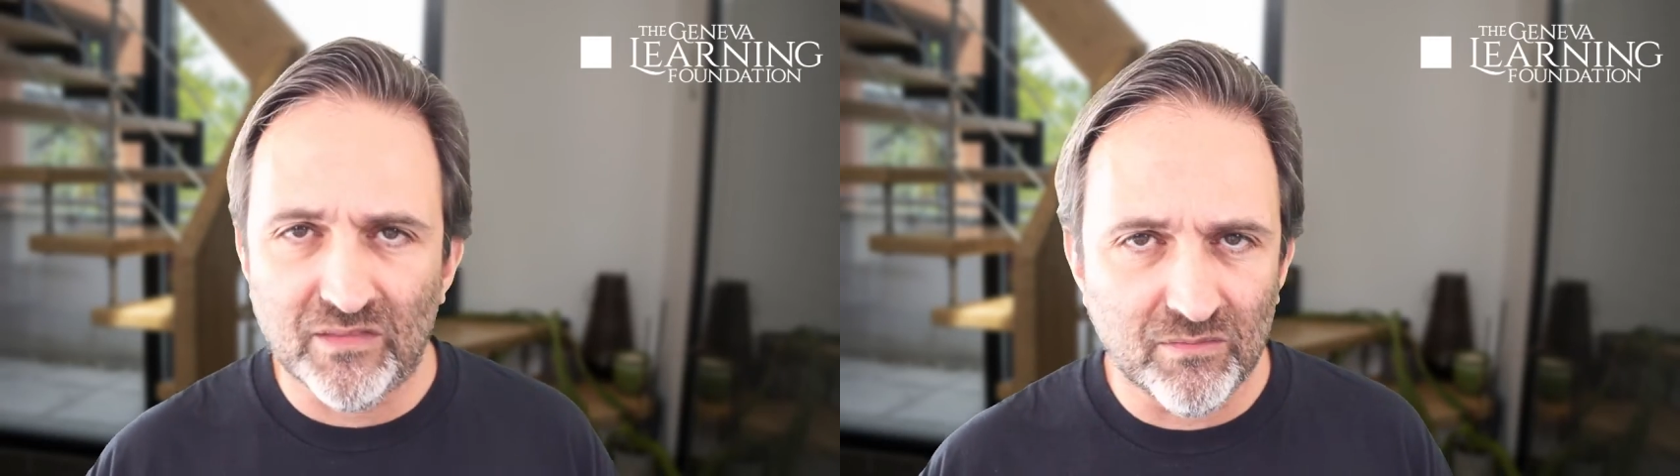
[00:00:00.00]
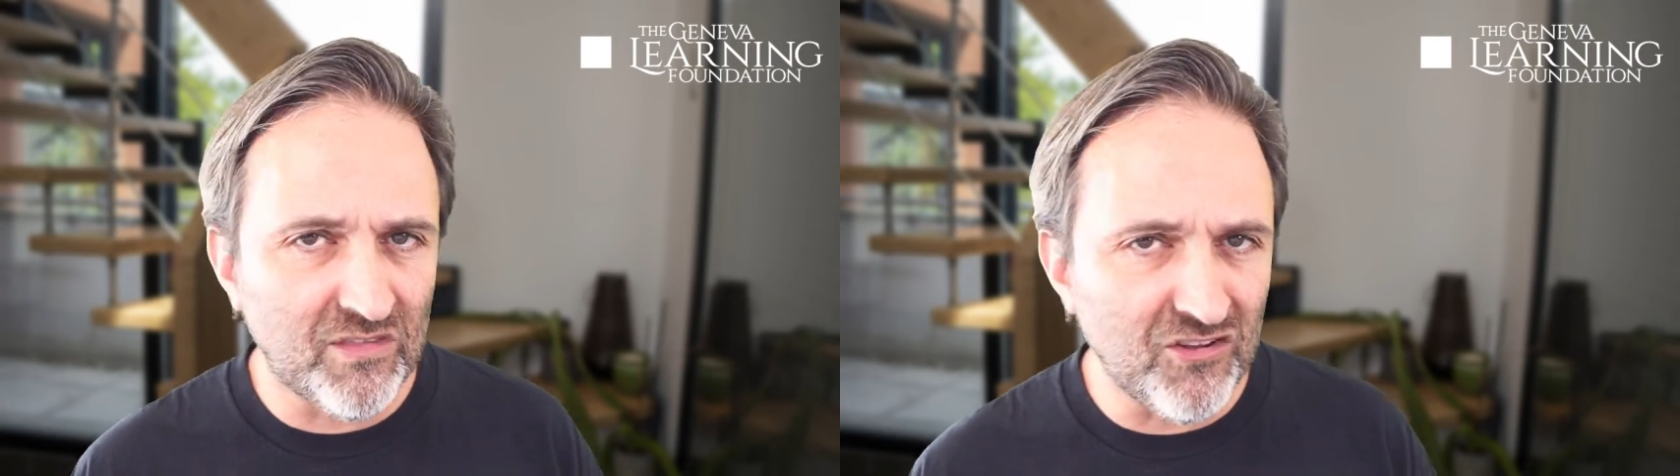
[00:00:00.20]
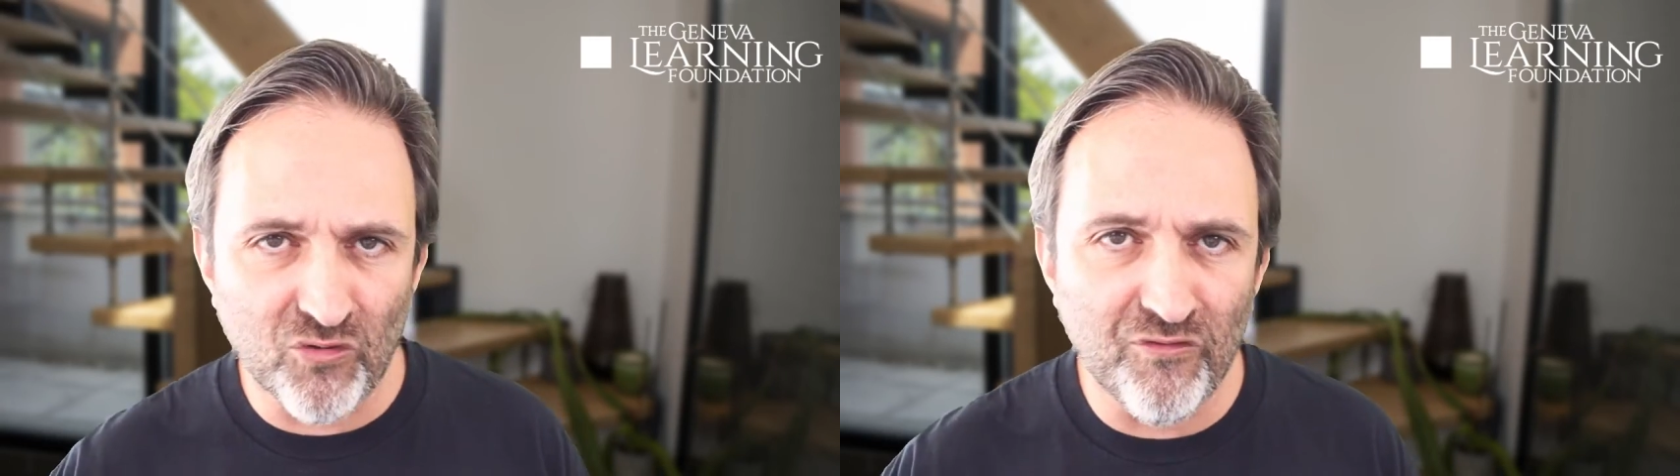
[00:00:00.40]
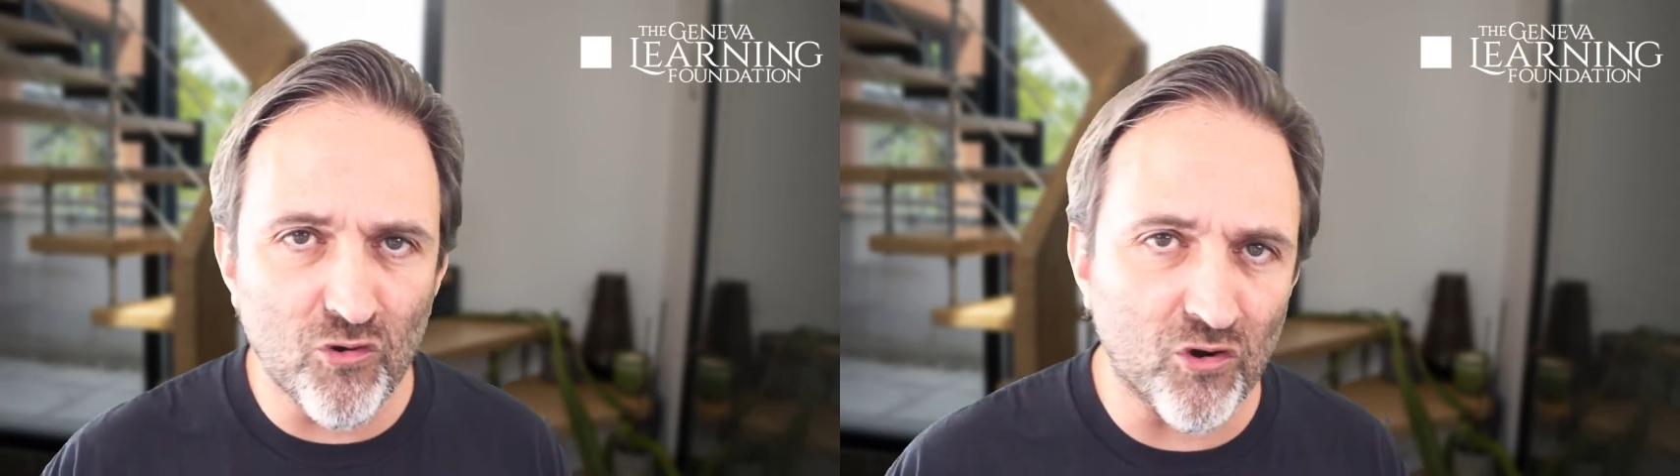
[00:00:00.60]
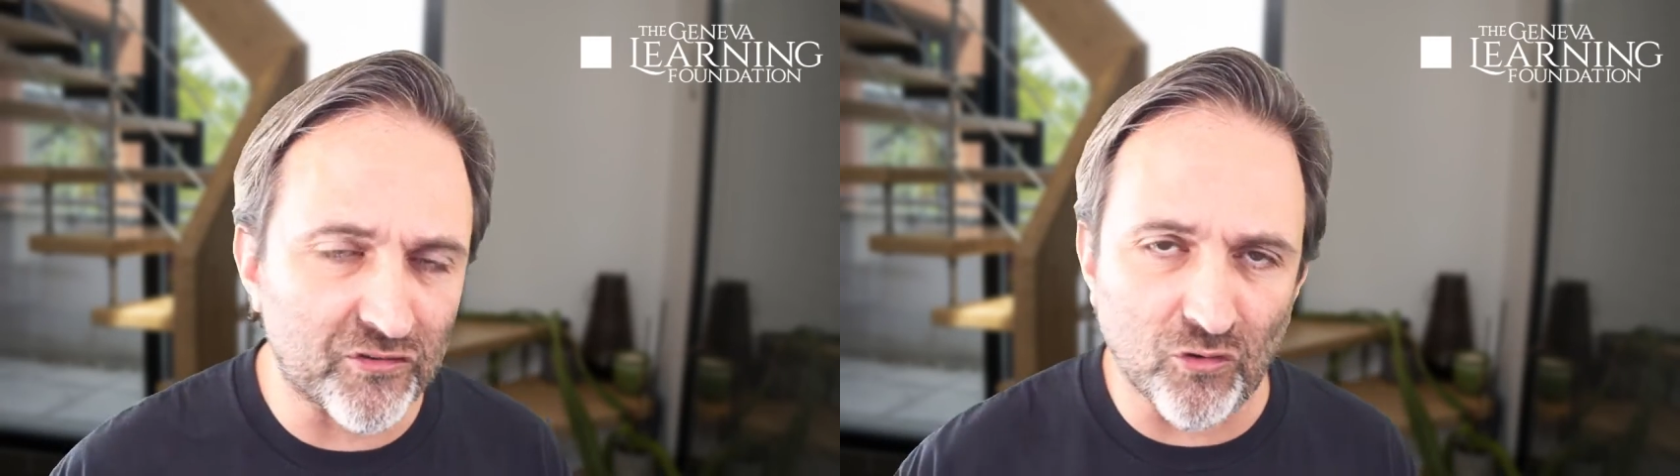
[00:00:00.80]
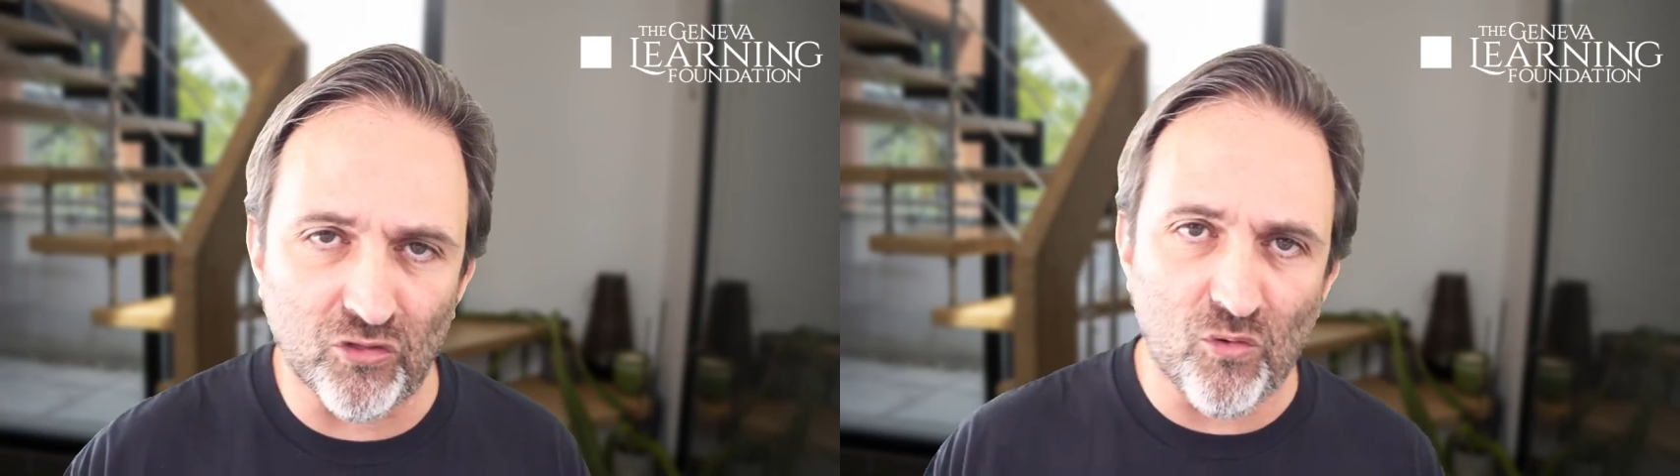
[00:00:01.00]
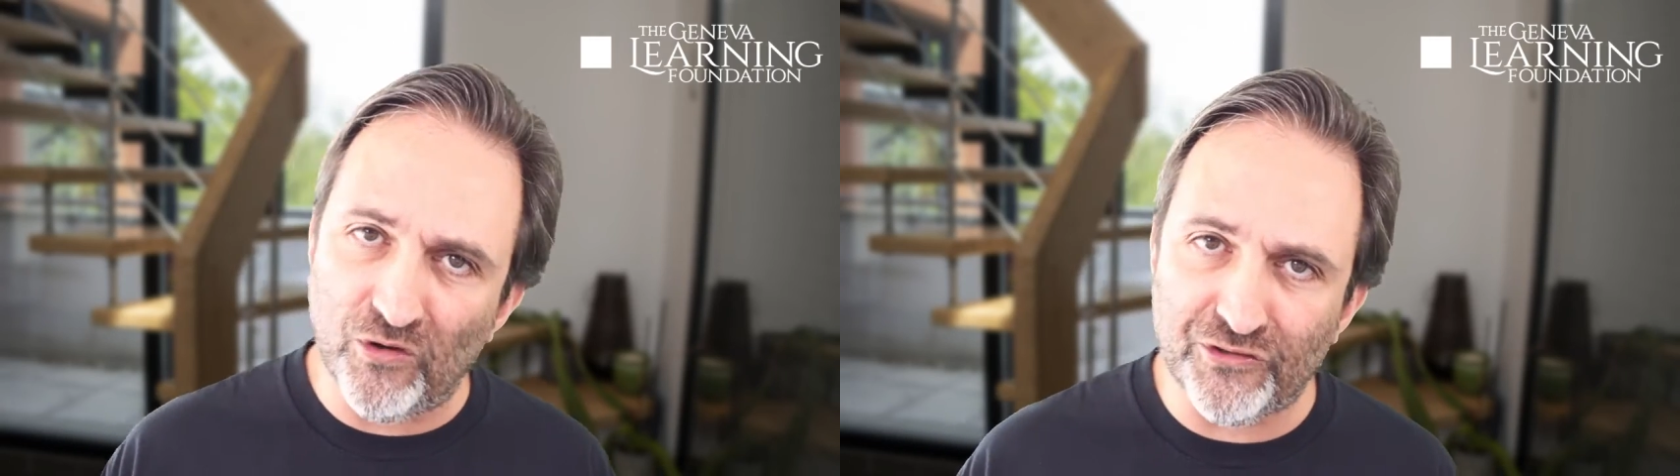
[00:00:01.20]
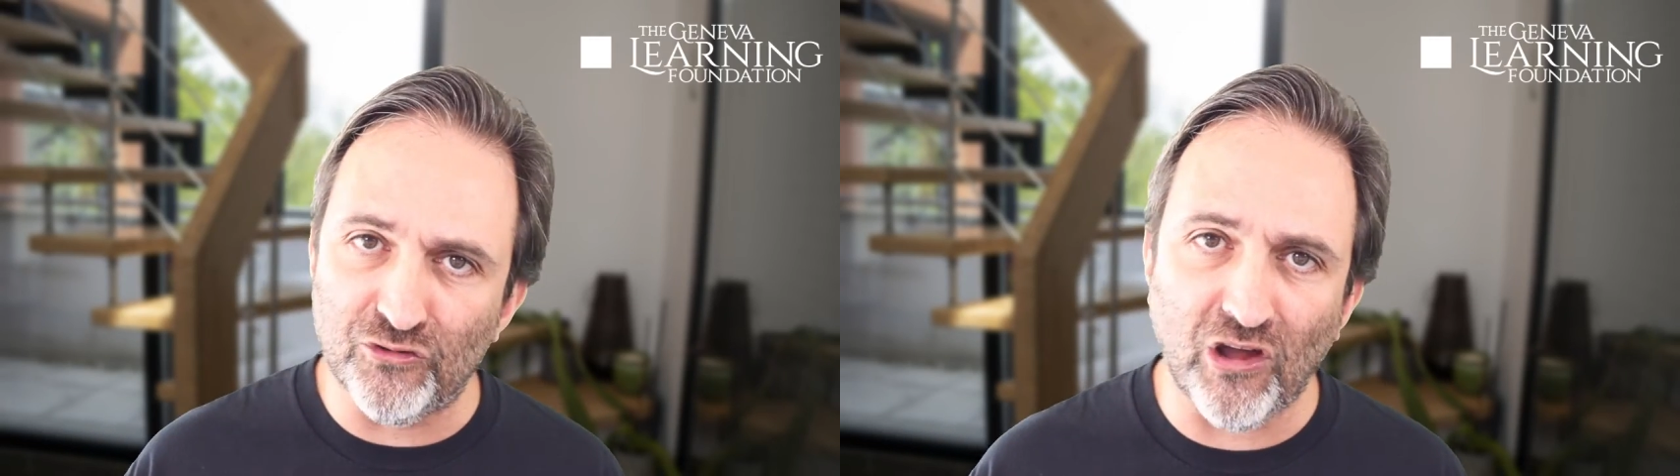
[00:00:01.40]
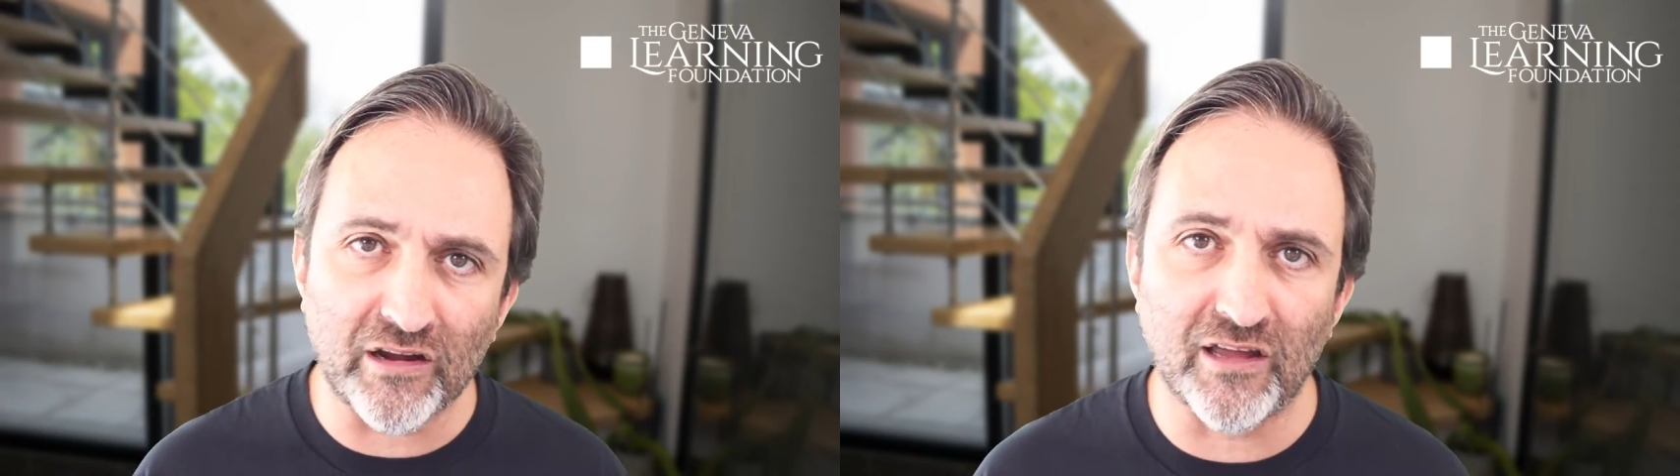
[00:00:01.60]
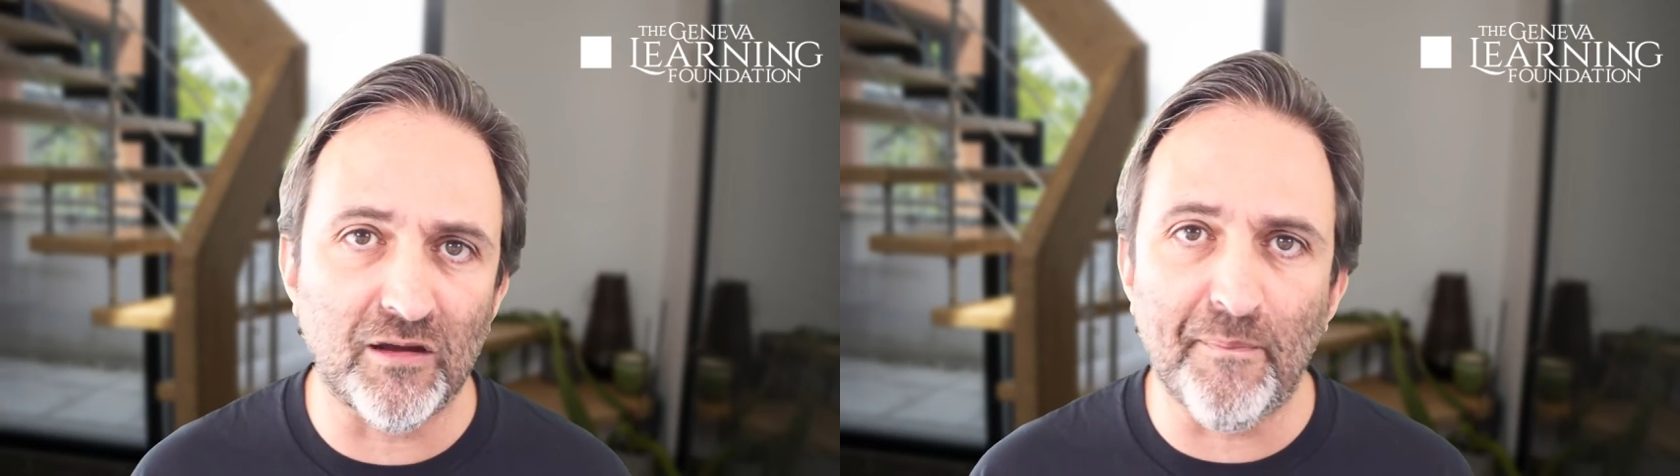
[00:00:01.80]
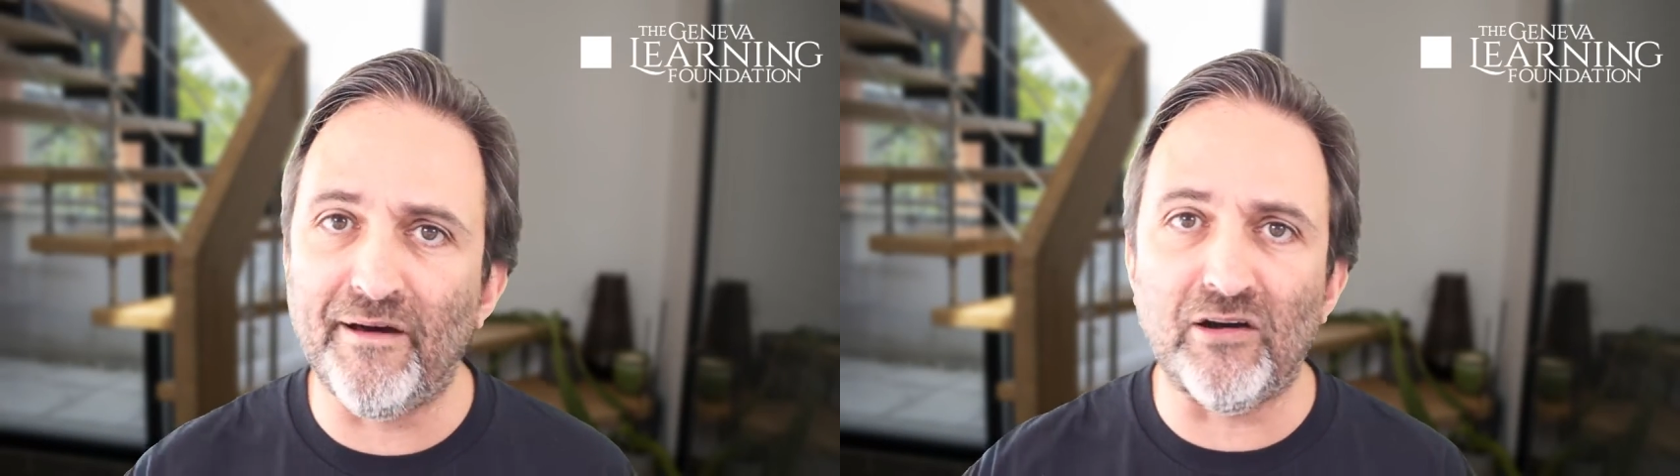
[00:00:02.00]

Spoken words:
these reviewers don't know what they're talking about,